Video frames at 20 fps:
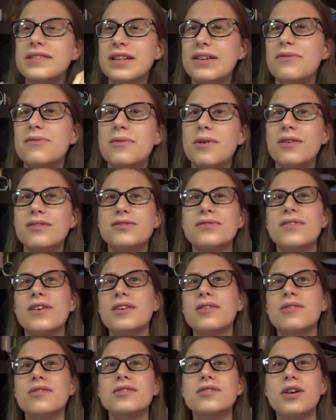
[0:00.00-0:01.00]
7
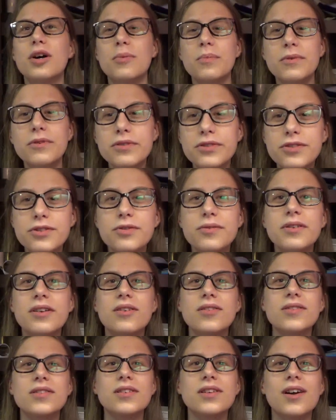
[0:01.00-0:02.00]
Wowzerfying girls almost 2
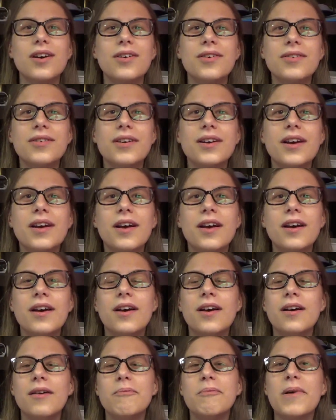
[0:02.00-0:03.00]
years ago,
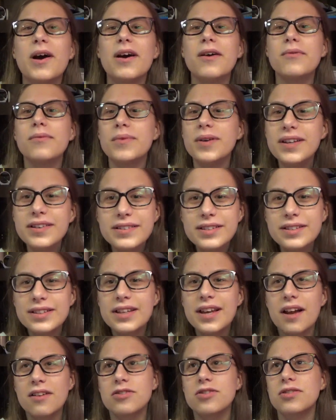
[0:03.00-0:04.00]
but
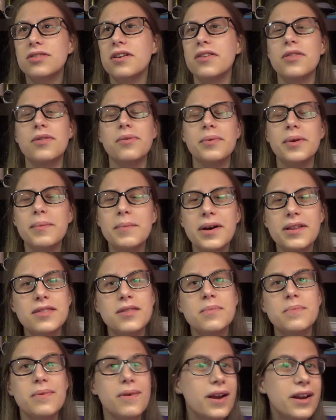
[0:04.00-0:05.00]
recently I took a
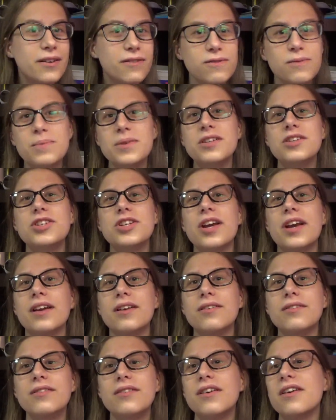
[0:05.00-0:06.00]
3-month break from the
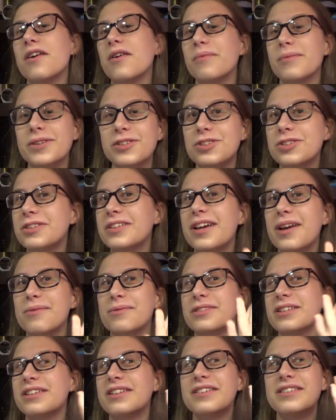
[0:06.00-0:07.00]
channel. Originally I
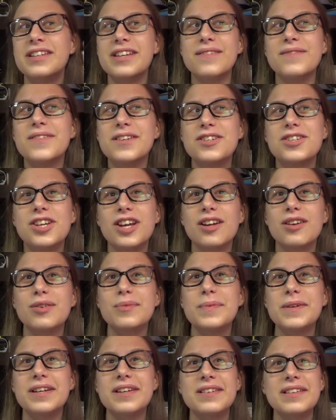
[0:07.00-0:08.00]
was gonna leave the channel
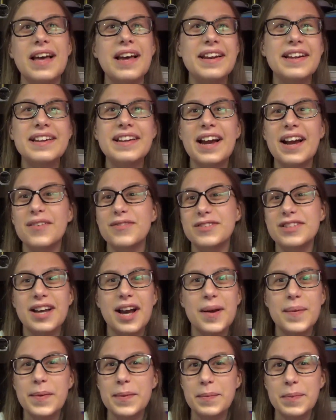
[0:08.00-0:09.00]
because I didn't have
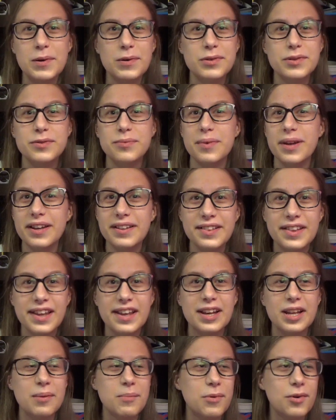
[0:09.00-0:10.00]
time to post weekly
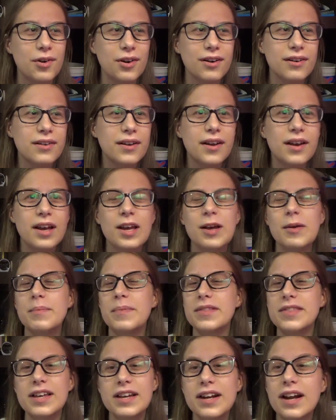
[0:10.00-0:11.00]
anymore,
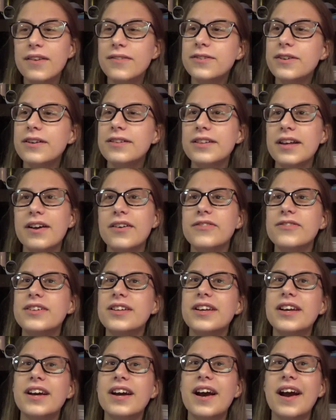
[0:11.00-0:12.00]
but then after I left,
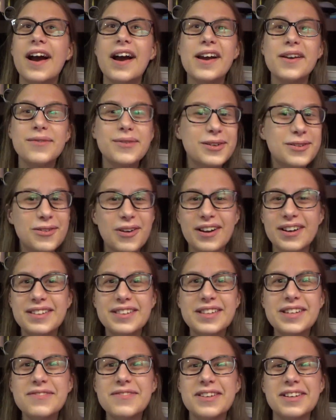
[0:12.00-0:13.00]
I regretted
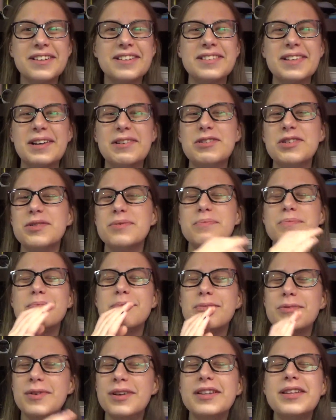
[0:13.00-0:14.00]
leaving because I just
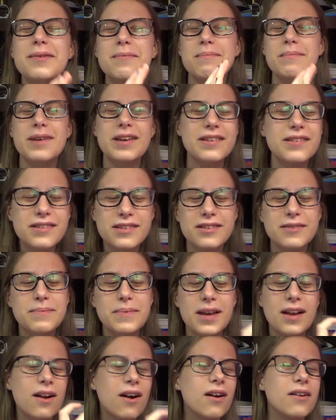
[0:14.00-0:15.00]
really missed
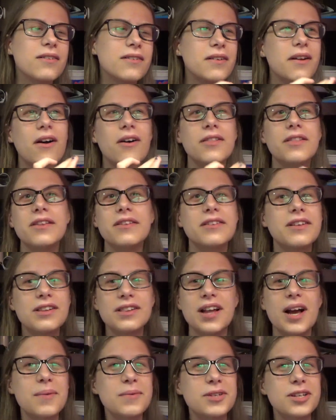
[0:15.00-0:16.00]
being on all these
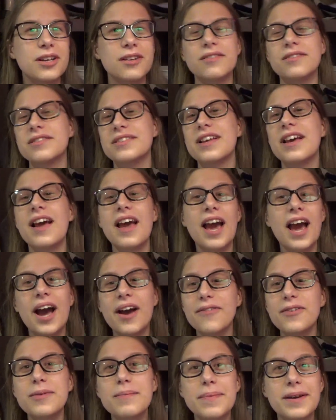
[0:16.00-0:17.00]
collab channels.
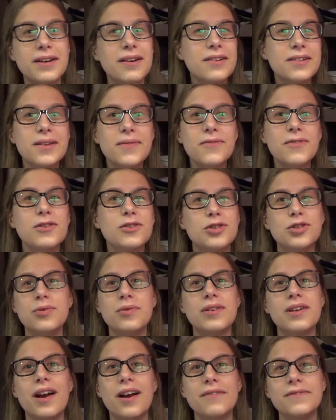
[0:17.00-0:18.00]
Having been on them for
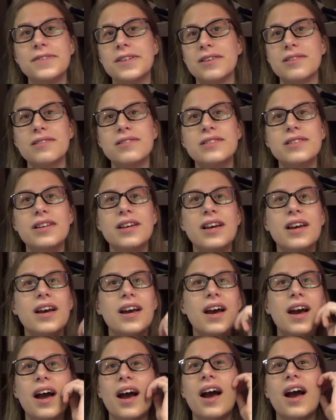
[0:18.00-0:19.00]
2.5 years,
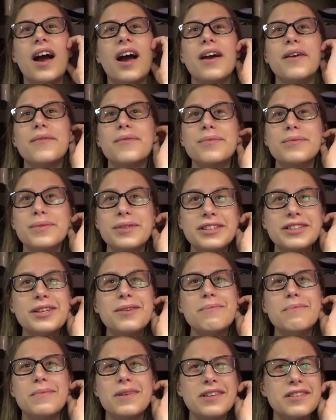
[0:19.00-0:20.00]
I've
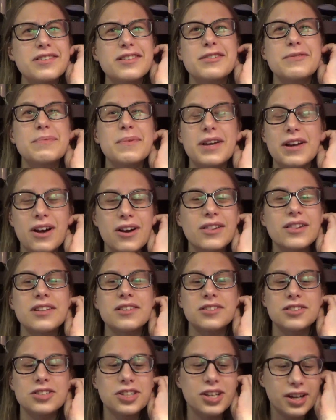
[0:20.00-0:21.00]
really missed being on
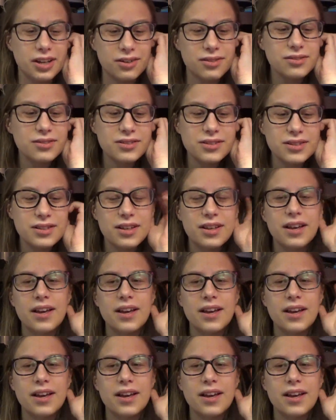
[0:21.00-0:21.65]
these channels,